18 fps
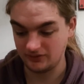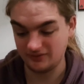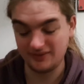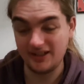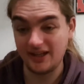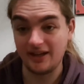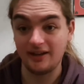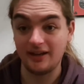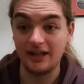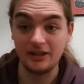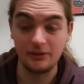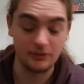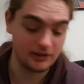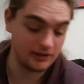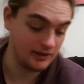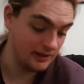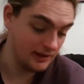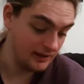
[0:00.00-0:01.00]
yeah,
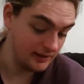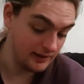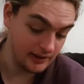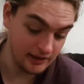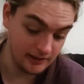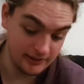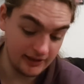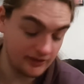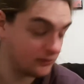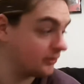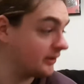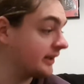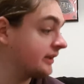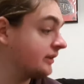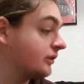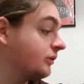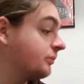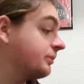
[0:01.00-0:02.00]
anyway, let's
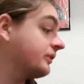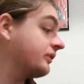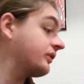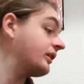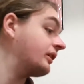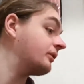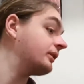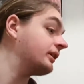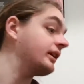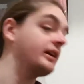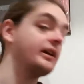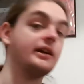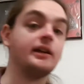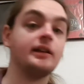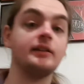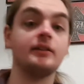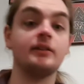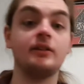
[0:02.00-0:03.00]
crack it open, shall we,
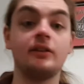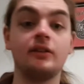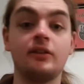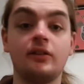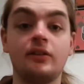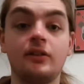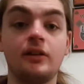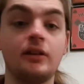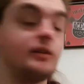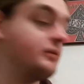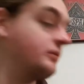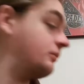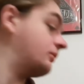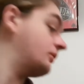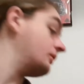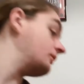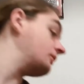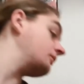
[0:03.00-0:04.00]
and see
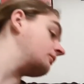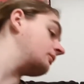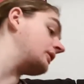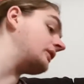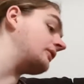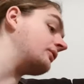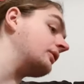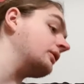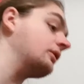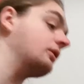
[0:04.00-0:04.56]
what we've